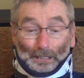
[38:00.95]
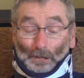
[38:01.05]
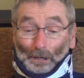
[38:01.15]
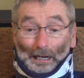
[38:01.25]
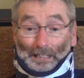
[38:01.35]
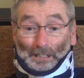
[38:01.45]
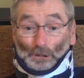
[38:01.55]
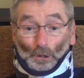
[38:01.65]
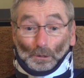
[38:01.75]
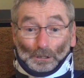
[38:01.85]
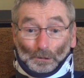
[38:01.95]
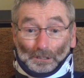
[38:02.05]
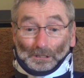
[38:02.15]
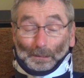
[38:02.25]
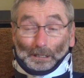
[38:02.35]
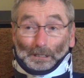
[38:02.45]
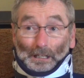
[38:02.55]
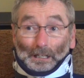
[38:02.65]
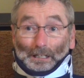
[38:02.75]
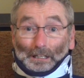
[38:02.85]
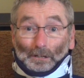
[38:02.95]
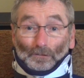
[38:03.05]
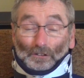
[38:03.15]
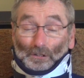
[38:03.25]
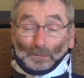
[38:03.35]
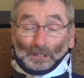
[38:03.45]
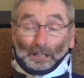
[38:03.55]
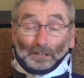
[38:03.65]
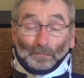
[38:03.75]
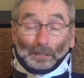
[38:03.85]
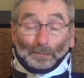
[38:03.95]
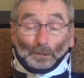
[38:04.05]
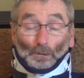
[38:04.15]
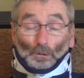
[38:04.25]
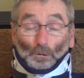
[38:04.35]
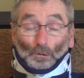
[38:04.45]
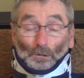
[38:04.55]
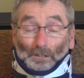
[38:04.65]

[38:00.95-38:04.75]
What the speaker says: I didn't know what to expect. 50% of the people who